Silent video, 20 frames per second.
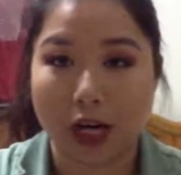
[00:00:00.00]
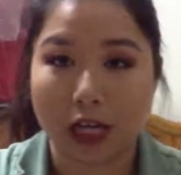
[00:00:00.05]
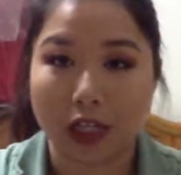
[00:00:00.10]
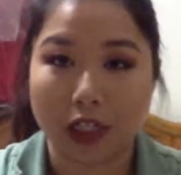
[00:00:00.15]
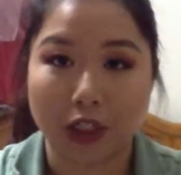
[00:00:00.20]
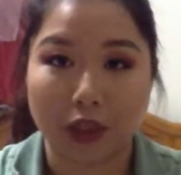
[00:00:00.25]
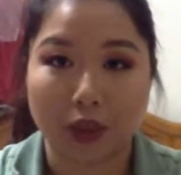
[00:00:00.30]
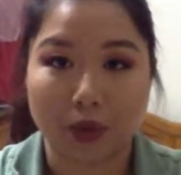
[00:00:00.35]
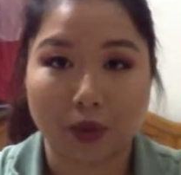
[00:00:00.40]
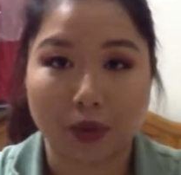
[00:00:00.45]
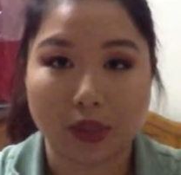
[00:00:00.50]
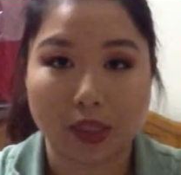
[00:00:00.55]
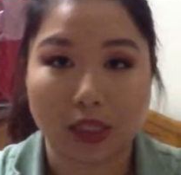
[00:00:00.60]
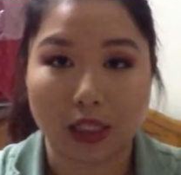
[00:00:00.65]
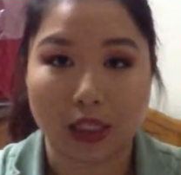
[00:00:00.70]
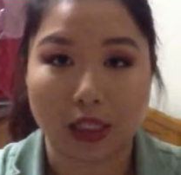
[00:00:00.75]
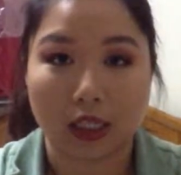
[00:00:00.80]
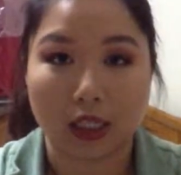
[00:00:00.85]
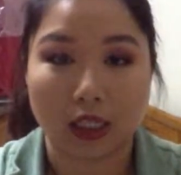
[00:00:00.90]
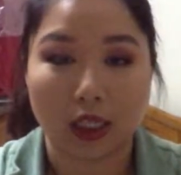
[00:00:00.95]
I used
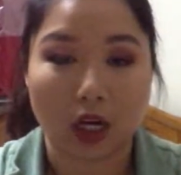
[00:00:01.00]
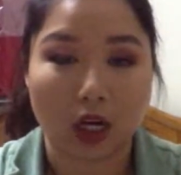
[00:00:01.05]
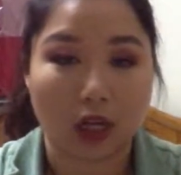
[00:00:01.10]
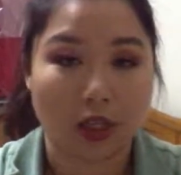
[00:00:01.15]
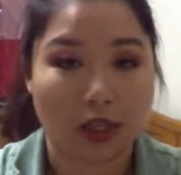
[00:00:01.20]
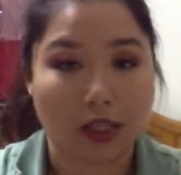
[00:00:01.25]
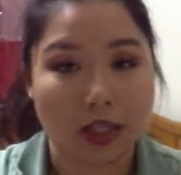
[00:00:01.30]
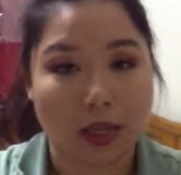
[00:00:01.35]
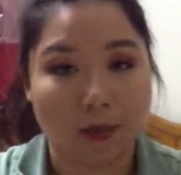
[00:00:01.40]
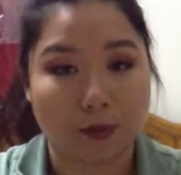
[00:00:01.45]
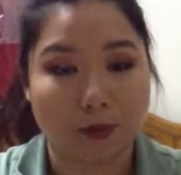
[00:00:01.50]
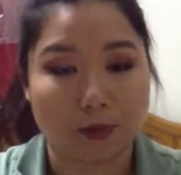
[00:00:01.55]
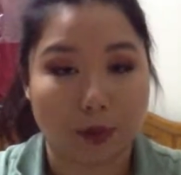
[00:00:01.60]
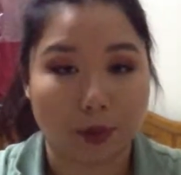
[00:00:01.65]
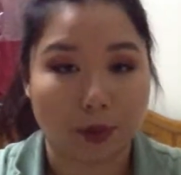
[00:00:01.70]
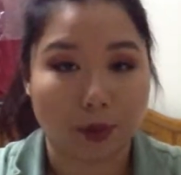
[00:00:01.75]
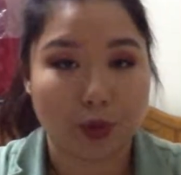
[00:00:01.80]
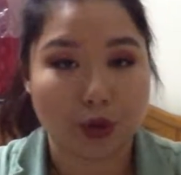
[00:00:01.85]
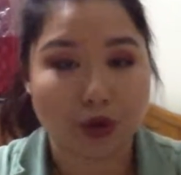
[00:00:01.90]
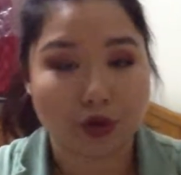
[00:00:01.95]
it on top of
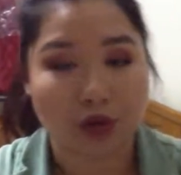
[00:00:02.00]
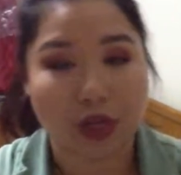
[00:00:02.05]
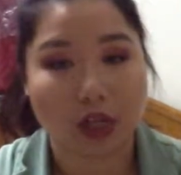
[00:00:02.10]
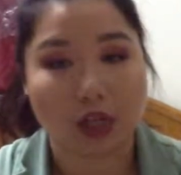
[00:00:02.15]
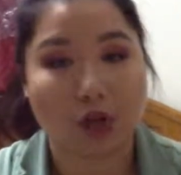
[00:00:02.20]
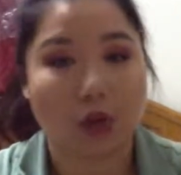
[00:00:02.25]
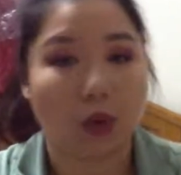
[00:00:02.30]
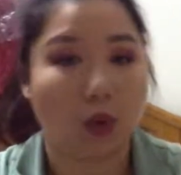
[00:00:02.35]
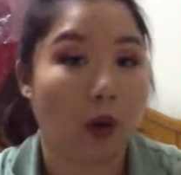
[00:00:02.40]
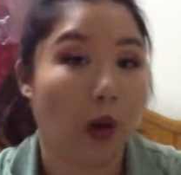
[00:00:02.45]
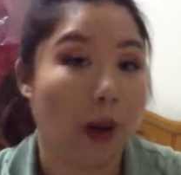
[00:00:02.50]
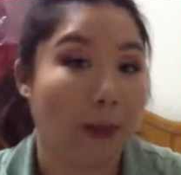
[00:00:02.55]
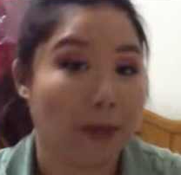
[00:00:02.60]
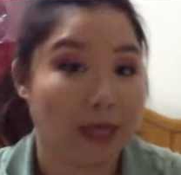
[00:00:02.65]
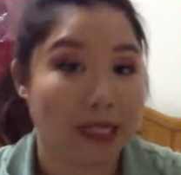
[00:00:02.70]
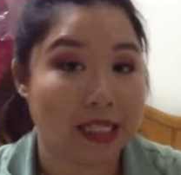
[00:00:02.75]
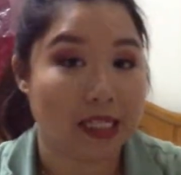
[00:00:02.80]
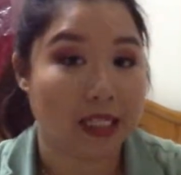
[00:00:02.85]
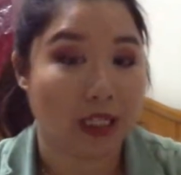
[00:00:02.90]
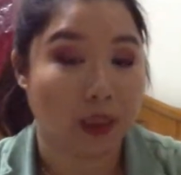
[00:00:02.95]
my moisturizer, or I
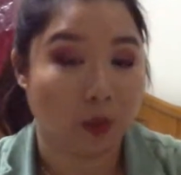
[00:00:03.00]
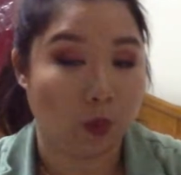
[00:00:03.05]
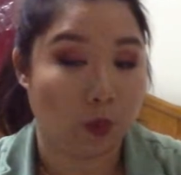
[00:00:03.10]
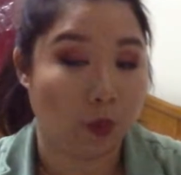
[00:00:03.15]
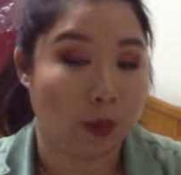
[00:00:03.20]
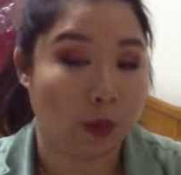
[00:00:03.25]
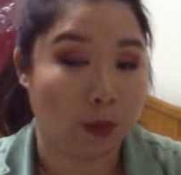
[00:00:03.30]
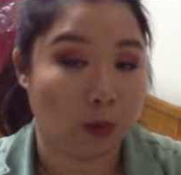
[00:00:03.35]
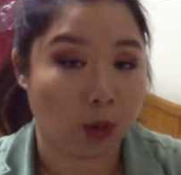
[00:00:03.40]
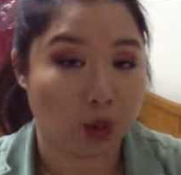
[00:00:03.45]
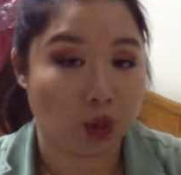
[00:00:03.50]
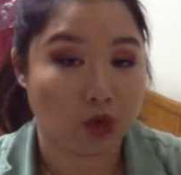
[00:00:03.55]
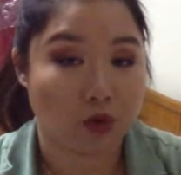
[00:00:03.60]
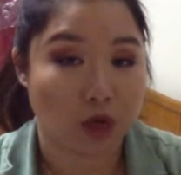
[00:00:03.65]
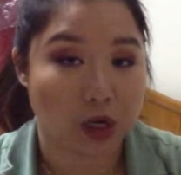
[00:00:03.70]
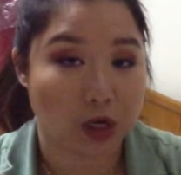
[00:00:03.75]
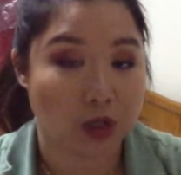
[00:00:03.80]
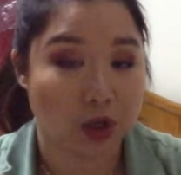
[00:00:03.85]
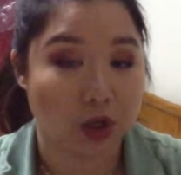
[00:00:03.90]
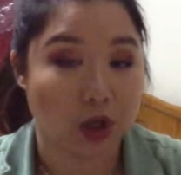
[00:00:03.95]
mixed it in with my
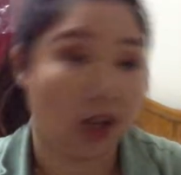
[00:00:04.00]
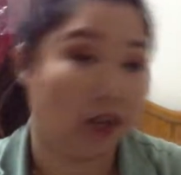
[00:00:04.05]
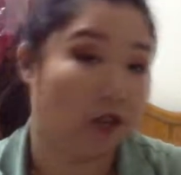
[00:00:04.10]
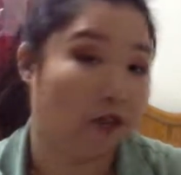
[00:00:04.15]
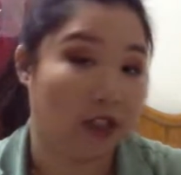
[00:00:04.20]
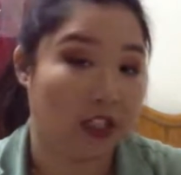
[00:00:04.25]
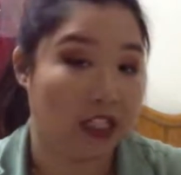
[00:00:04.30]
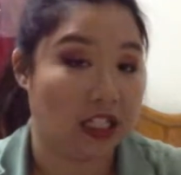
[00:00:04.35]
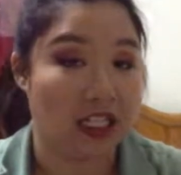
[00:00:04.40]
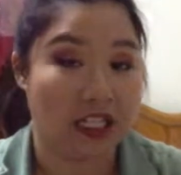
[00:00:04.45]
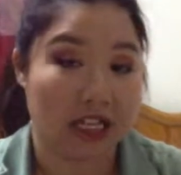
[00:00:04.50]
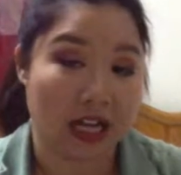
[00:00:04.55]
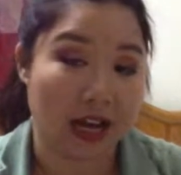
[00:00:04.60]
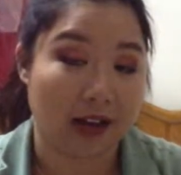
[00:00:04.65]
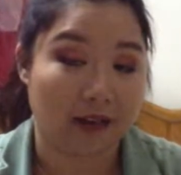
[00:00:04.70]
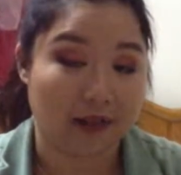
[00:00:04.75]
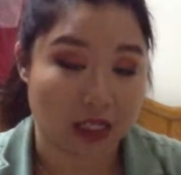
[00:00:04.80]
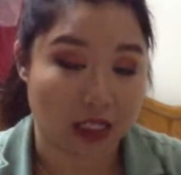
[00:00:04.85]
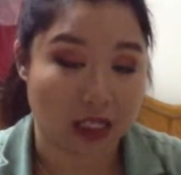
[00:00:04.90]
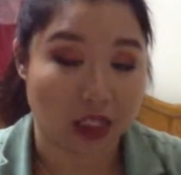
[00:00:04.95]
moisturizer if it didn't
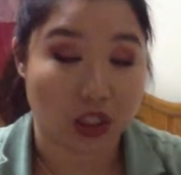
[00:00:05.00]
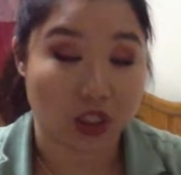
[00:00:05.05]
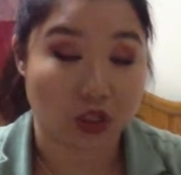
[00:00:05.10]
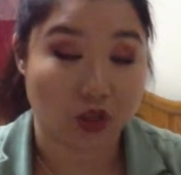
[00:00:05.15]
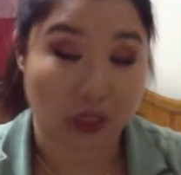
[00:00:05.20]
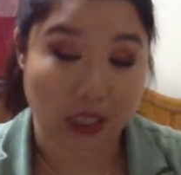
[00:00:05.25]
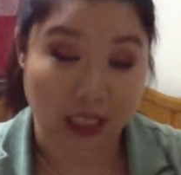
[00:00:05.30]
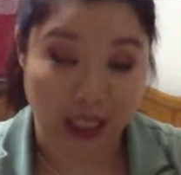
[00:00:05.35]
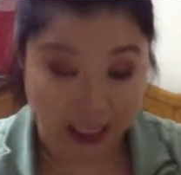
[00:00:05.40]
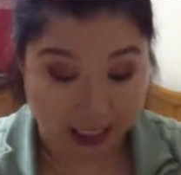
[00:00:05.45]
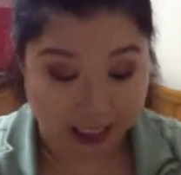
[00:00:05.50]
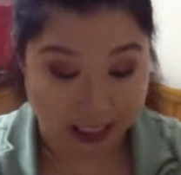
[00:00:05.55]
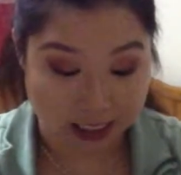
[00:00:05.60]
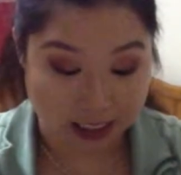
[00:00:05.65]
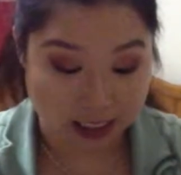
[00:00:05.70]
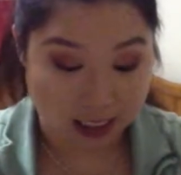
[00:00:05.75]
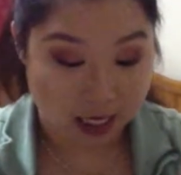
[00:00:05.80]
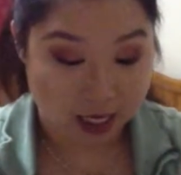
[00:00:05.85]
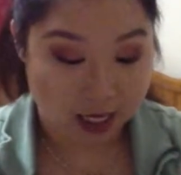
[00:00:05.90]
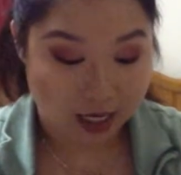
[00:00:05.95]
have sunscreen in
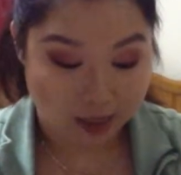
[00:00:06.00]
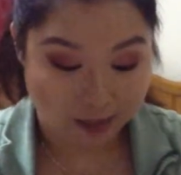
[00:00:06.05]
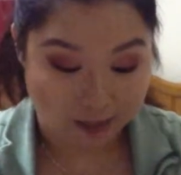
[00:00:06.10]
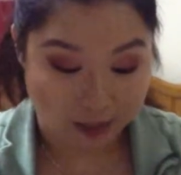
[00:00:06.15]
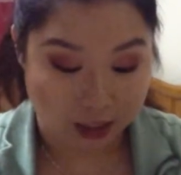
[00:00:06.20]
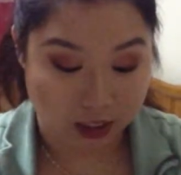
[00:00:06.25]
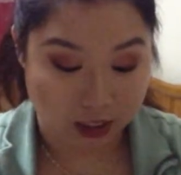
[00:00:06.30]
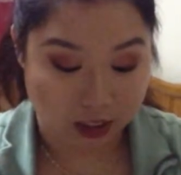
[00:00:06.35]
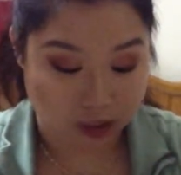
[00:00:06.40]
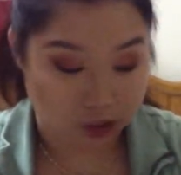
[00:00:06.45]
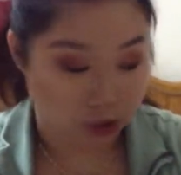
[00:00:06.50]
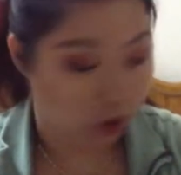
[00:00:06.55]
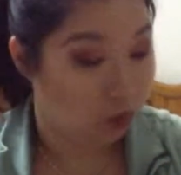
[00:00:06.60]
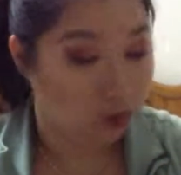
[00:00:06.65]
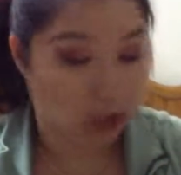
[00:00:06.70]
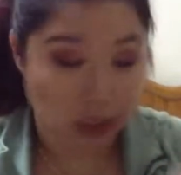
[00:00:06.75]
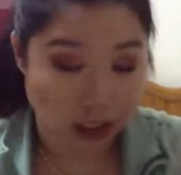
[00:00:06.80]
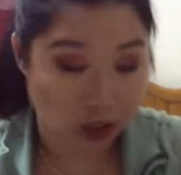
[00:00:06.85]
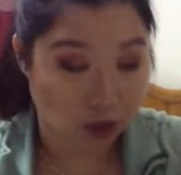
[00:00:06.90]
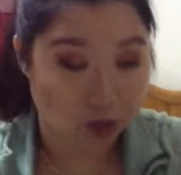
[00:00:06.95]
it, because you
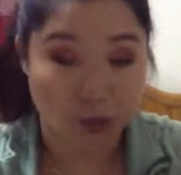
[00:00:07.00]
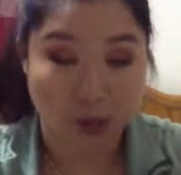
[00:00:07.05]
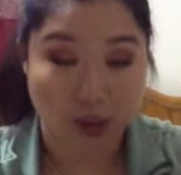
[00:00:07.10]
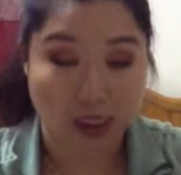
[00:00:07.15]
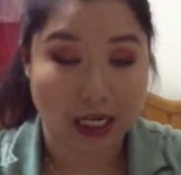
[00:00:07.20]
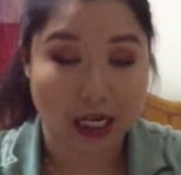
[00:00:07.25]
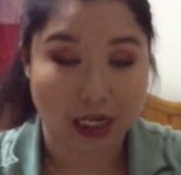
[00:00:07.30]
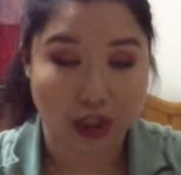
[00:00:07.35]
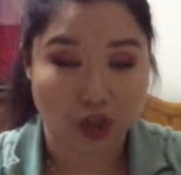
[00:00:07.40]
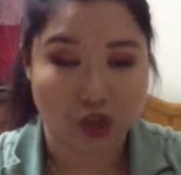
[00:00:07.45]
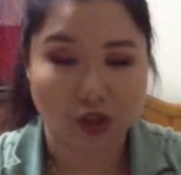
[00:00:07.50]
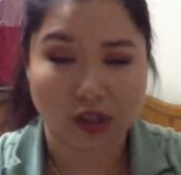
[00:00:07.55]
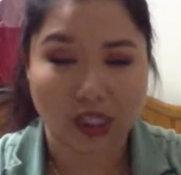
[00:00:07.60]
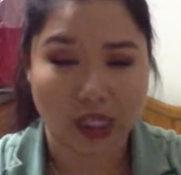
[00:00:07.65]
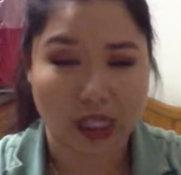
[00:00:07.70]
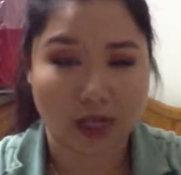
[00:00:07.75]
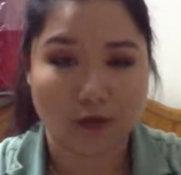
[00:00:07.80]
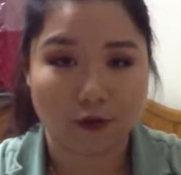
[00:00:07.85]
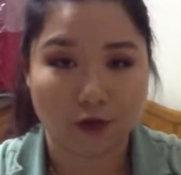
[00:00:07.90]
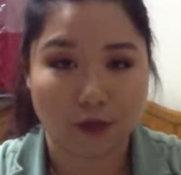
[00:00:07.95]
need to protect your
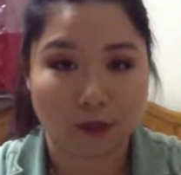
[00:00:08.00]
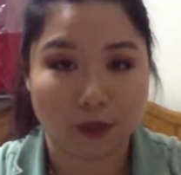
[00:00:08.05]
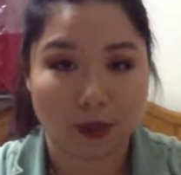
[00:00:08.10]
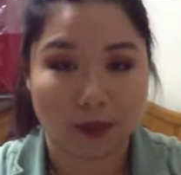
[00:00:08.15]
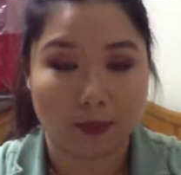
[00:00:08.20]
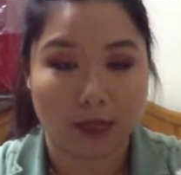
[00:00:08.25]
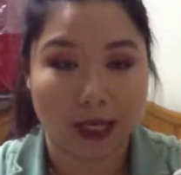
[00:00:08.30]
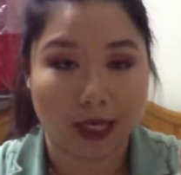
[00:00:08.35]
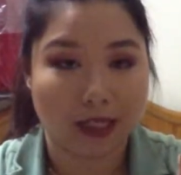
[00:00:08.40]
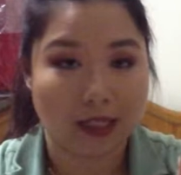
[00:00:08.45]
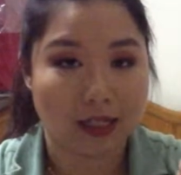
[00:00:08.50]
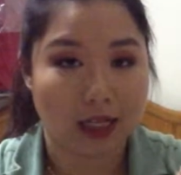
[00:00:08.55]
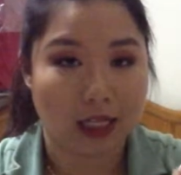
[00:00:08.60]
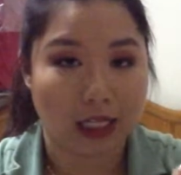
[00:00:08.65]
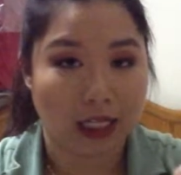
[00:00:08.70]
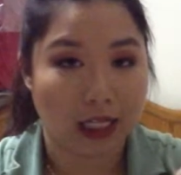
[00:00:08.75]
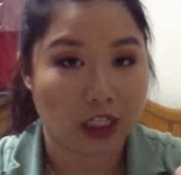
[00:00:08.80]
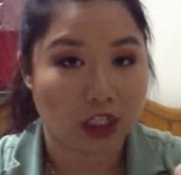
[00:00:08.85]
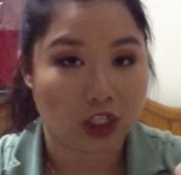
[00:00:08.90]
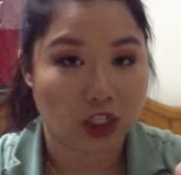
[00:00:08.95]
skin from them
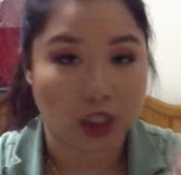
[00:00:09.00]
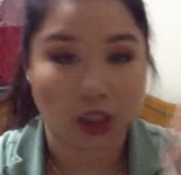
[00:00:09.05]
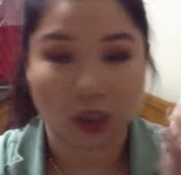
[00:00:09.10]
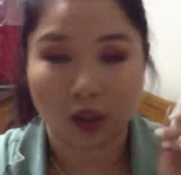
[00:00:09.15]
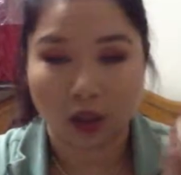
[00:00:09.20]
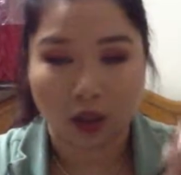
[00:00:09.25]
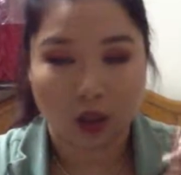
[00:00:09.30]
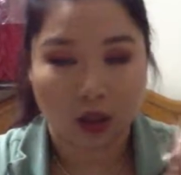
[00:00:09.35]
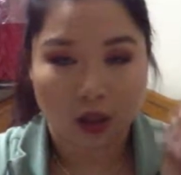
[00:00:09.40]
anti-aging.